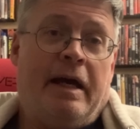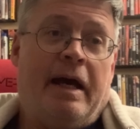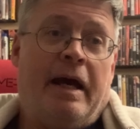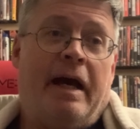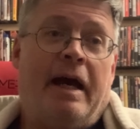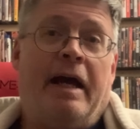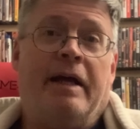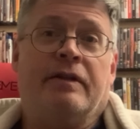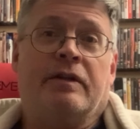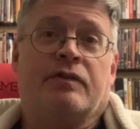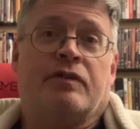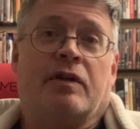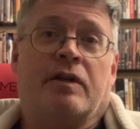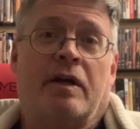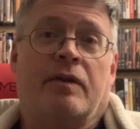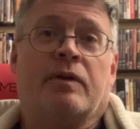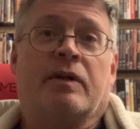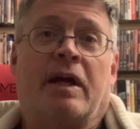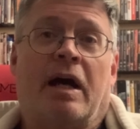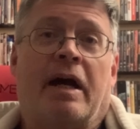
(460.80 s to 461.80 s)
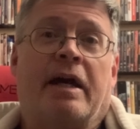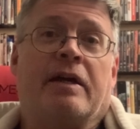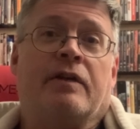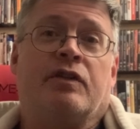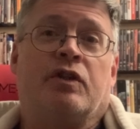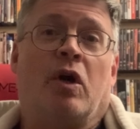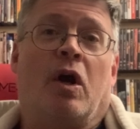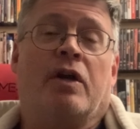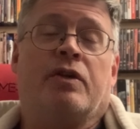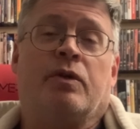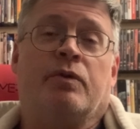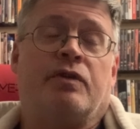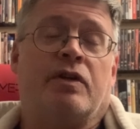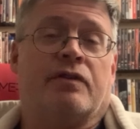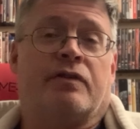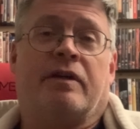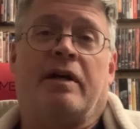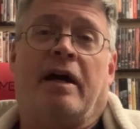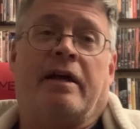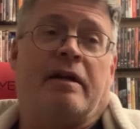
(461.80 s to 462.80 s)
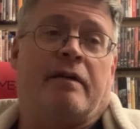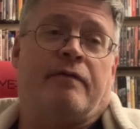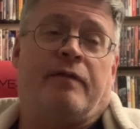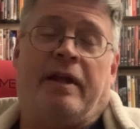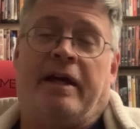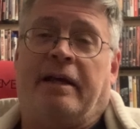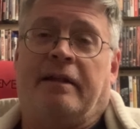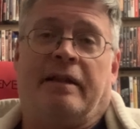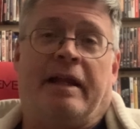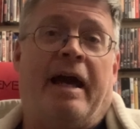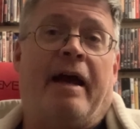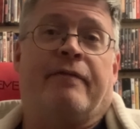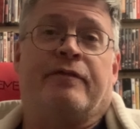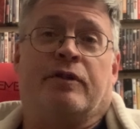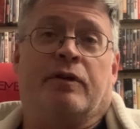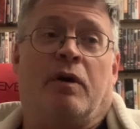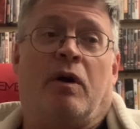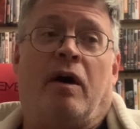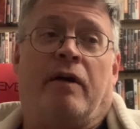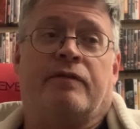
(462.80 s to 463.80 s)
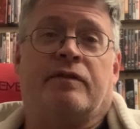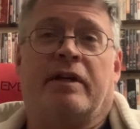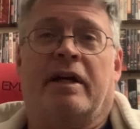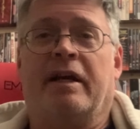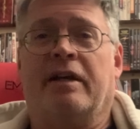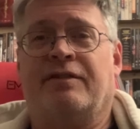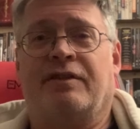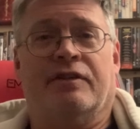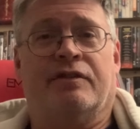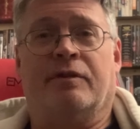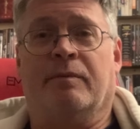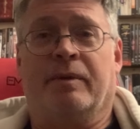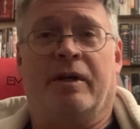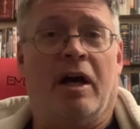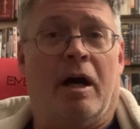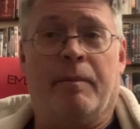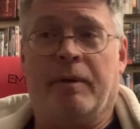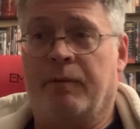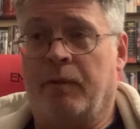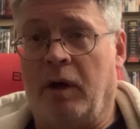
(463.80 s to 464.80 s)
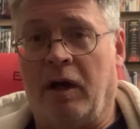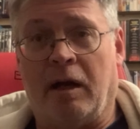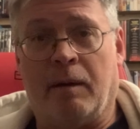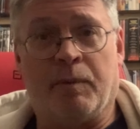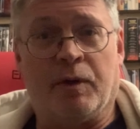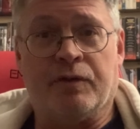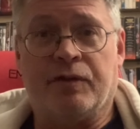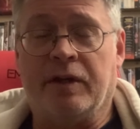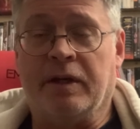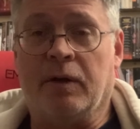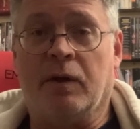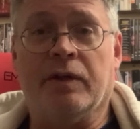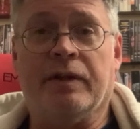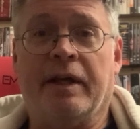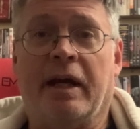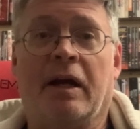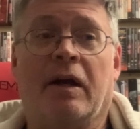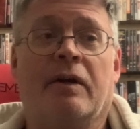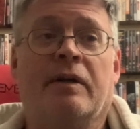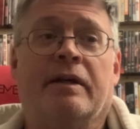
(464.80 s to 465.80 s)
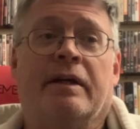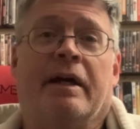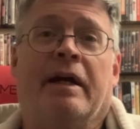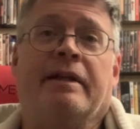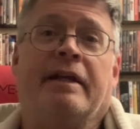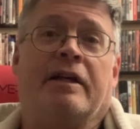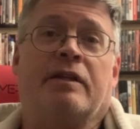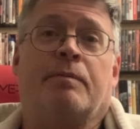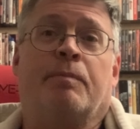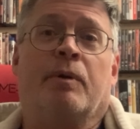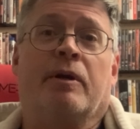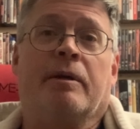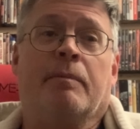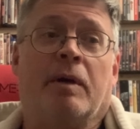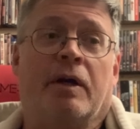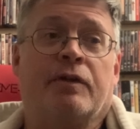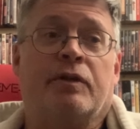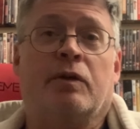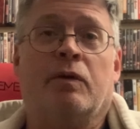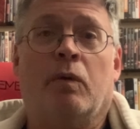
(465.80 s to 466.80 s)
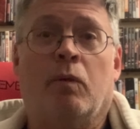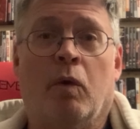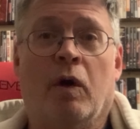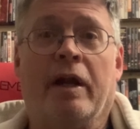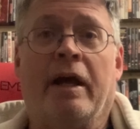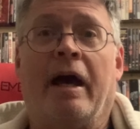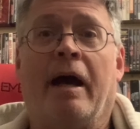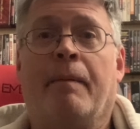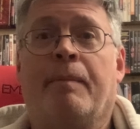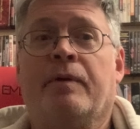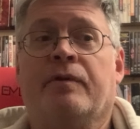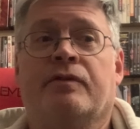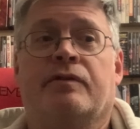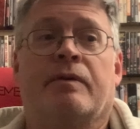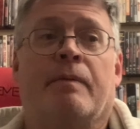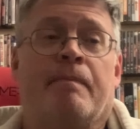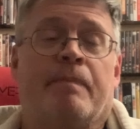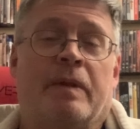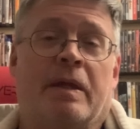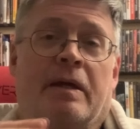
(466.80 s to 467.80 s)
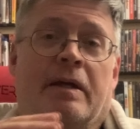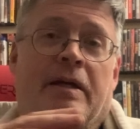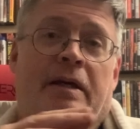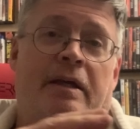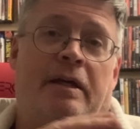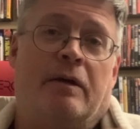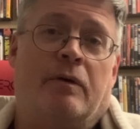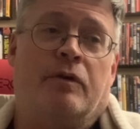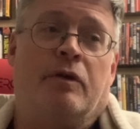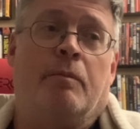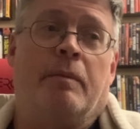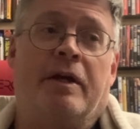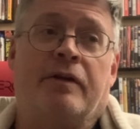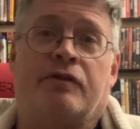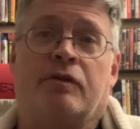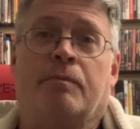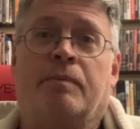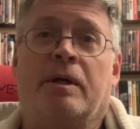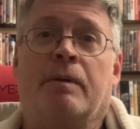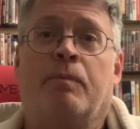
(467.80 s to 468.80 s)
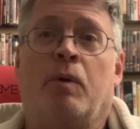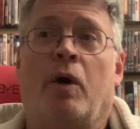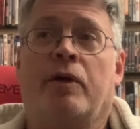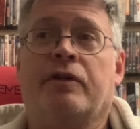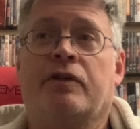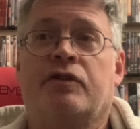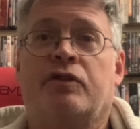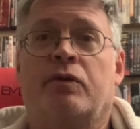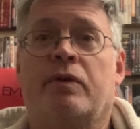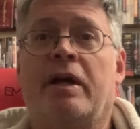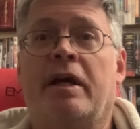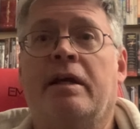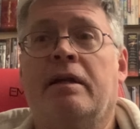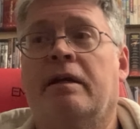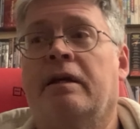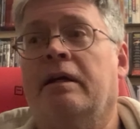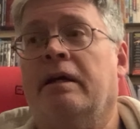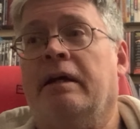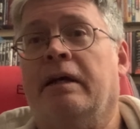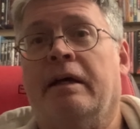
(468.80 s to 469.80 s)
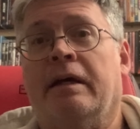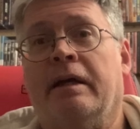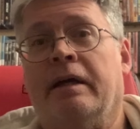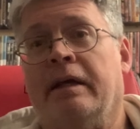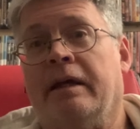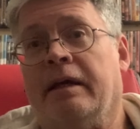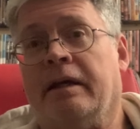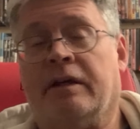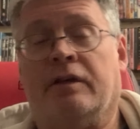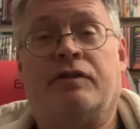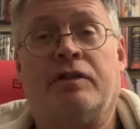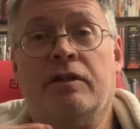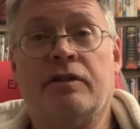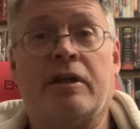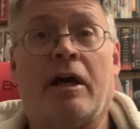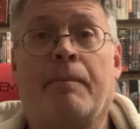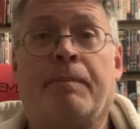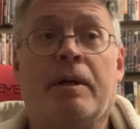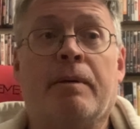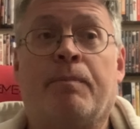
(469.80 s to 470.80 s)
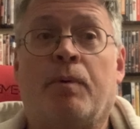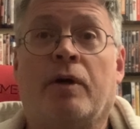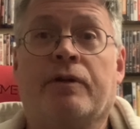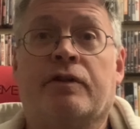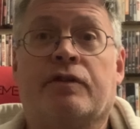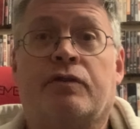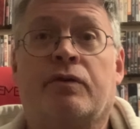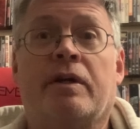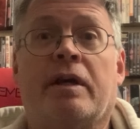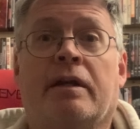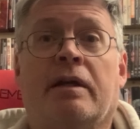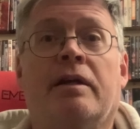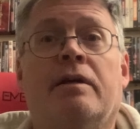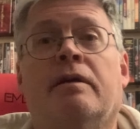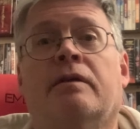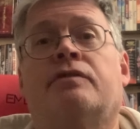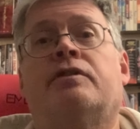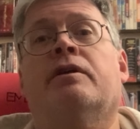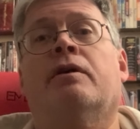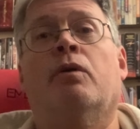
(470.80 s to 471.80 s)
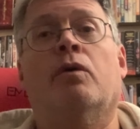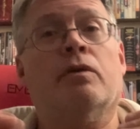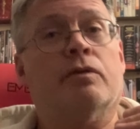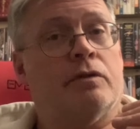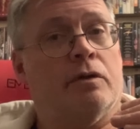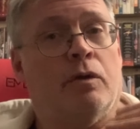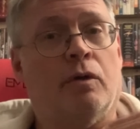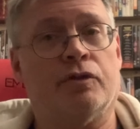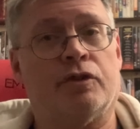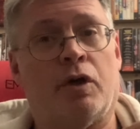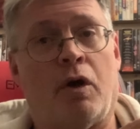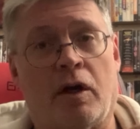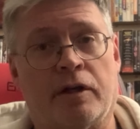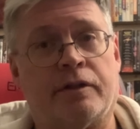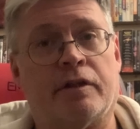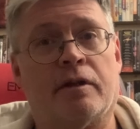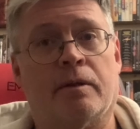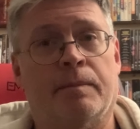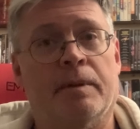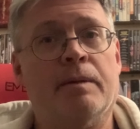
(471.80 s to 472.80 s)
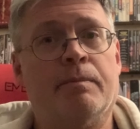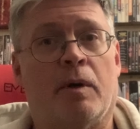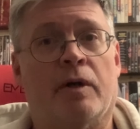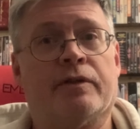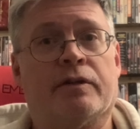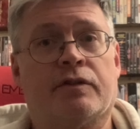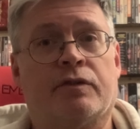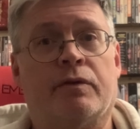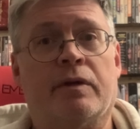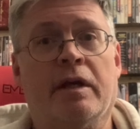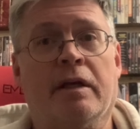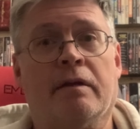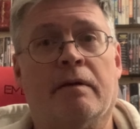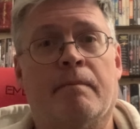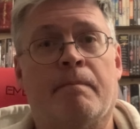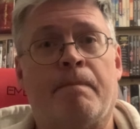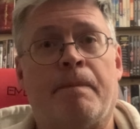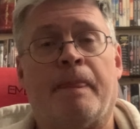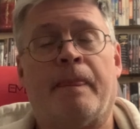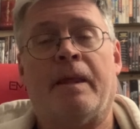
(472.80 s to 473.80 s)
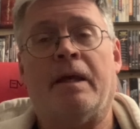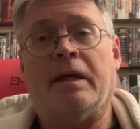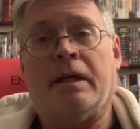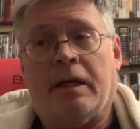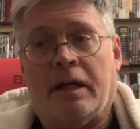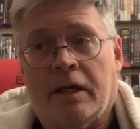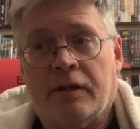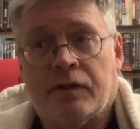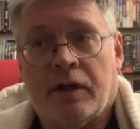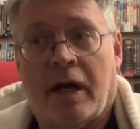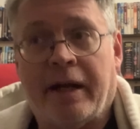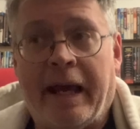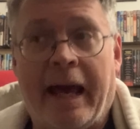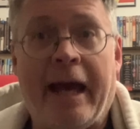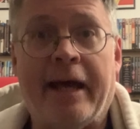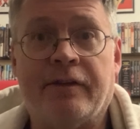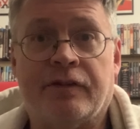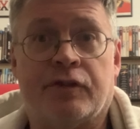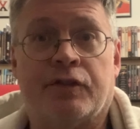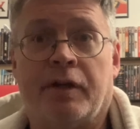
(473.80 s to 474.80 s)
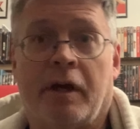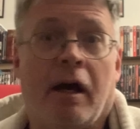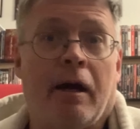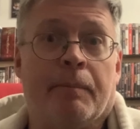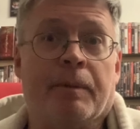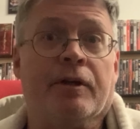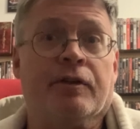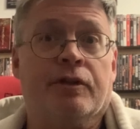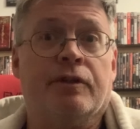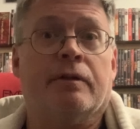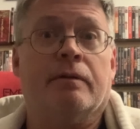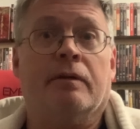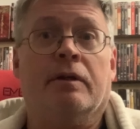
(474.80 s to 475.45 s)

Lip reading: and there's another guy in charge who just kind of like laughs it off. So I guess just some common robbers here and there. And that's pretty much what happens. You meet some people on the street, because he's got people on the street. He'll talk to the people on the street. He's not as snobbish,